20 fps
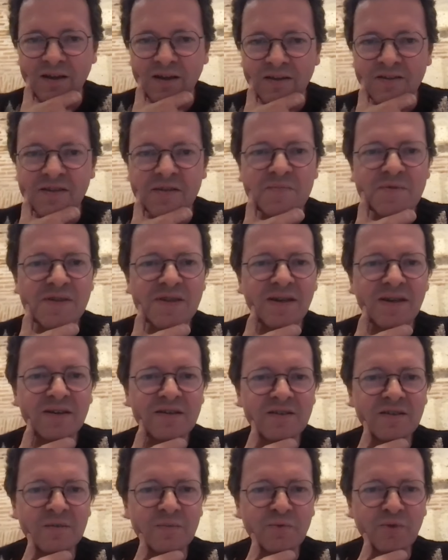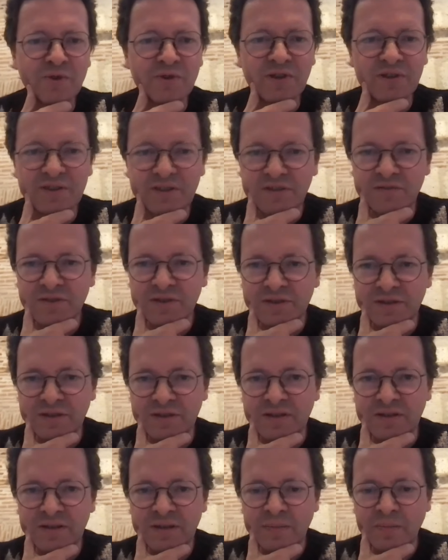team size and
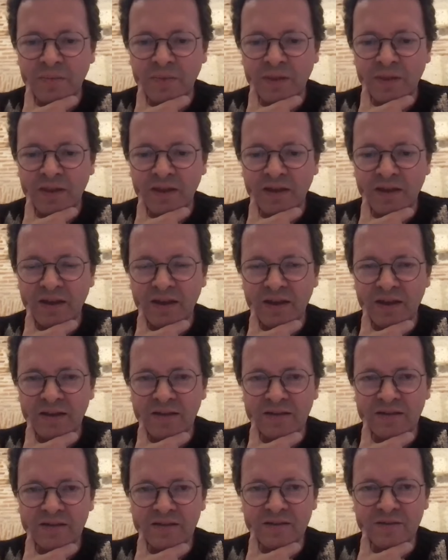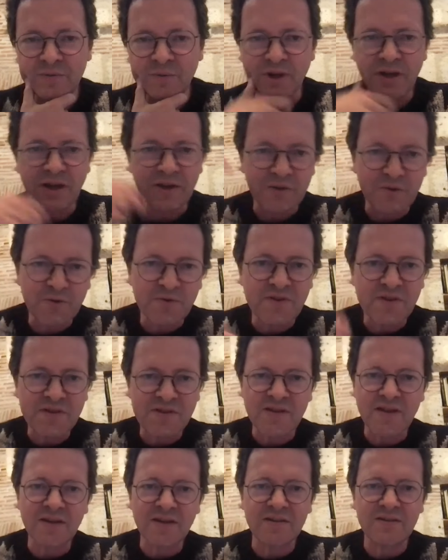productivity? And what I do these
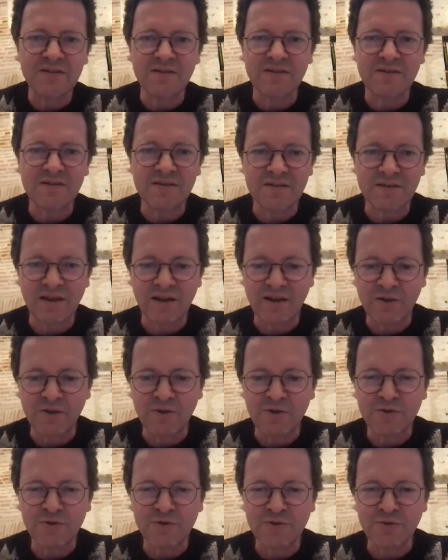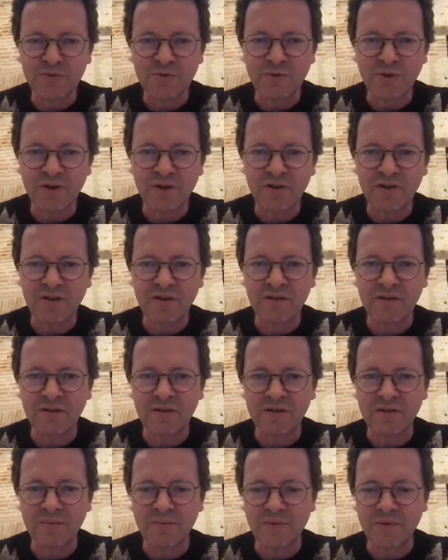days is I go
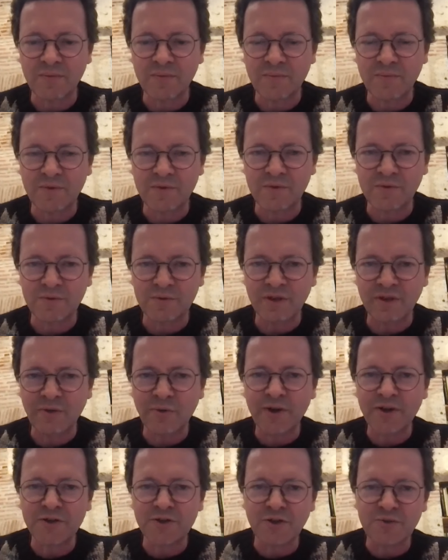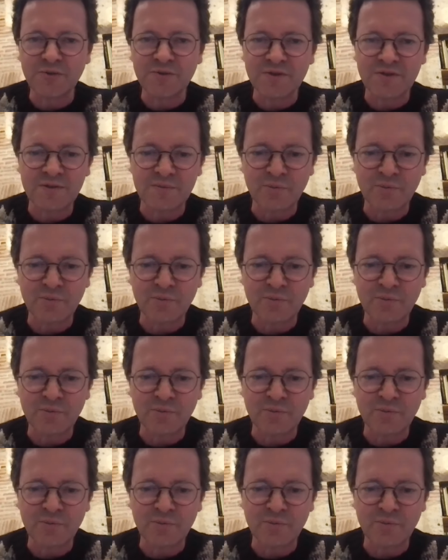to Derek Jones's